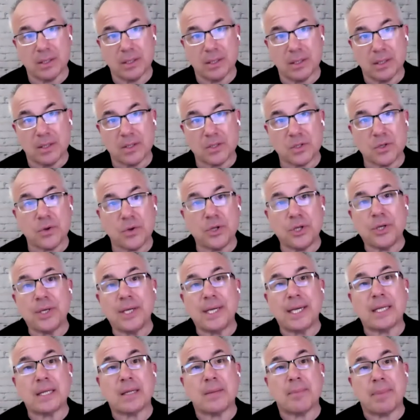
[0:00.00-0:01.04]
so that you can
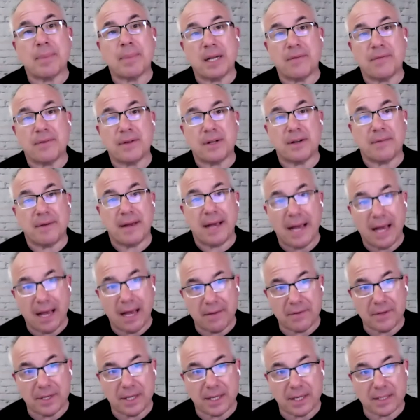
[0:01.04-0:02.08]
get the benefit of
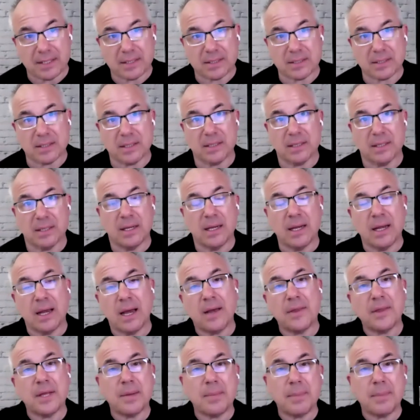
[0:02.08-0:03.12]
having it
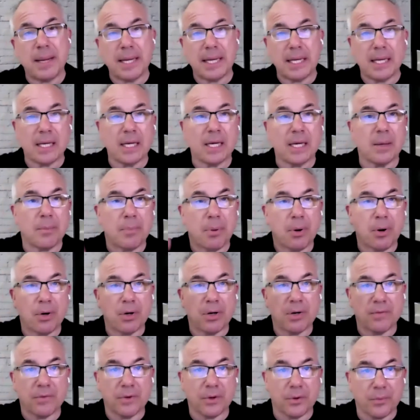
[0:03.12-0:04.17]
and then making it part
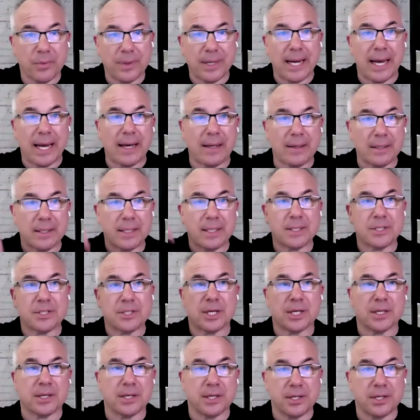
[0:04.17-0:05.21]
of your reality
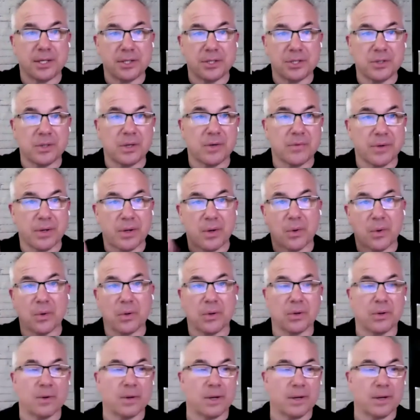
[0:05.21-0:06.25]
check that you do every
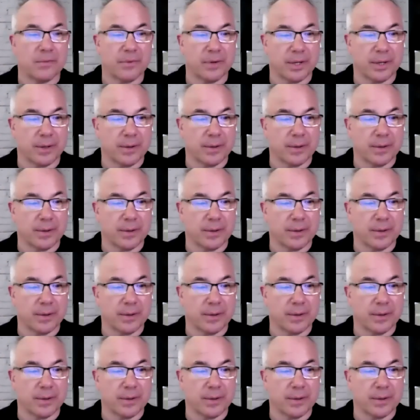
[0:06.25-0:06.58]
quarter and every year